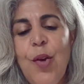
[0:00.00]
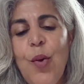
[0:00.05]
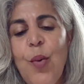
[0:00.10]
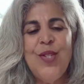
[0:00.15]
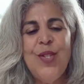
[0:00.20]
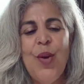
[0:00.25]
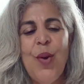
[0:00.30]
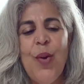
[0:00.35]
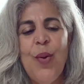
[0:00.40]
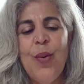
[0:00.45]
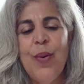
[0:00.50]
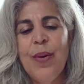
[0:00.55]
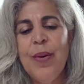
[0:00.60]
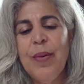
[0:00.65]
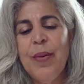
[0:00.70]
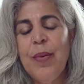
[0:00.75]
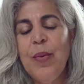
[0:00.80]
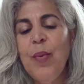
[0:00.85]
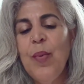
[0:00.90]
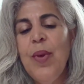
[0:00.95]
So
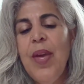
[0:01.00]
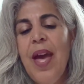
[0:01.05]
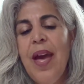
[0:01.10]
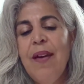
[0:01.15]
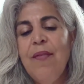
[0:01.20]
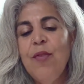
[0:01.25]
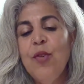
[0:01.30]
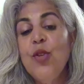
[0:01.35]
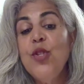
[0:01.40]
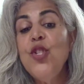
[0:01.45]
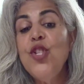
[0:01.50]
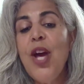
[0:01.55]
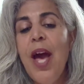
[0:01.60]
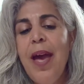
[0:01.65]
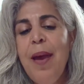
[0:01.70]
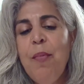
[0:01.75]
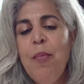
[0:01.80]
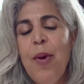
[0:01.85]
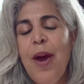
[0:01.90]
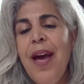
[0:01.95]
we have
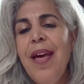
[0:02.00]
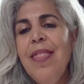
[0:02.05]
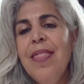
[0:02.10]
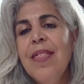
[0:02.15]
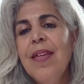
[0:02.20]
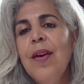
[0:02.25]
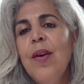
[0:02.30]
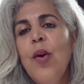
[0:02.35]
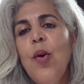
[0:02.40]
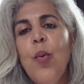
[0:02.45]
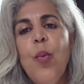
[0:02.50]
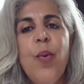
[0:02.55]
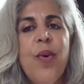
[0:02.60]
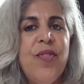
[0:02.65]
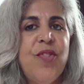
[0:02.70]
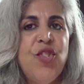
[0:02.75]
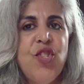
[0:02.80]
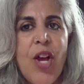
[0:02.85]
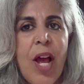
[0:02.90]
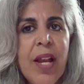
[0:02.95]
Ujjayi breath
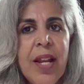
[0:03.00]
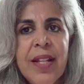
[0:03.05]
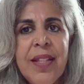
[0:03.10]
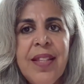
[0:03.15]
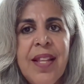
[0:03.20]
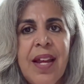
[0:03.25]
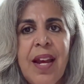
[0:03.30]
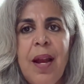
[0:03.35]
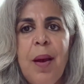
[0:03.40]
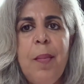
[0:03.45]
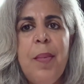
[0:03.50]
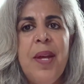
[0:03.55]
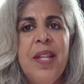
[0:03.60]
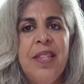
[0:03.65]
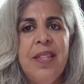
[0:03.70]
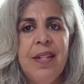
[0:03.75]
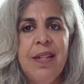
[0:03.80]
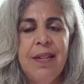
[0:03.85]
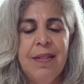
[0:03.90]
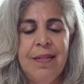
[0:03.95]
with Jalandhara Bandh.